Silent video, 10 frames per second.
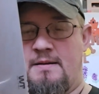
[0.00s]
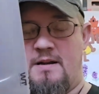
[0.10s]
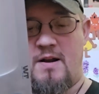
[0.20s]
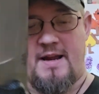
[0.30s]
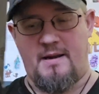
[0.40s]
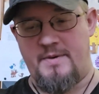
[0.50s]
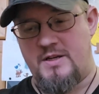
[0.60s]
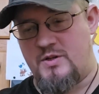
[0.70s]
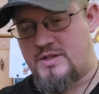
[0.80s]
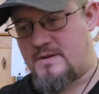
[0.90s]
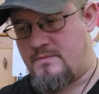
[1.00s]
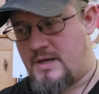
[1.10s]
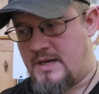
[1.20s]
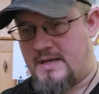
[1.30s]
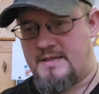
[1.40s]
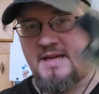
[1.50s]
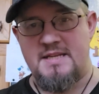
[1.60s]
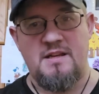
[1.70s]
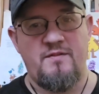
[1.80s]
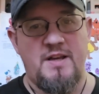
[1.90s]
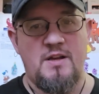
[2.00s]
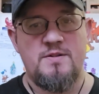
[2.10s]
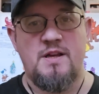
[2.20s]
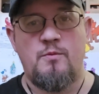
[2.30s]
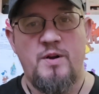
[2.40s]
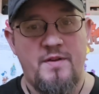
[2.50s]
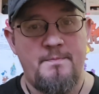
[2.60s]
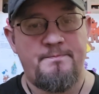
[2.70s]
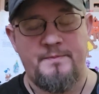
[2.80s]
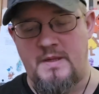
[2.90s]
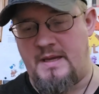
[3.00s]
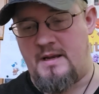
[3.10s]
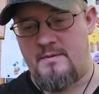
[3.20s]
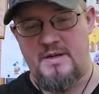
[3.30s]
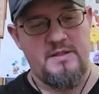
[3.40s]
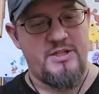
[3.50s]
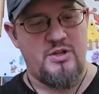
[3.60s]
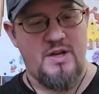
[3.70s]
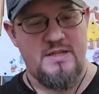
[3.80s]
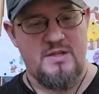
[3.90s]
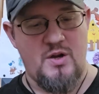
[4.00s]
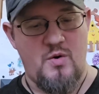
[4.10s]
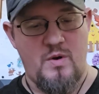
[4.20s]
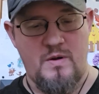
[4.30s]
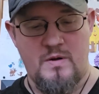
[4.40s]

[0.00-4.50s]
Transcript: All right, I'm going to do some testing videos with them, and I'm going to let you guys know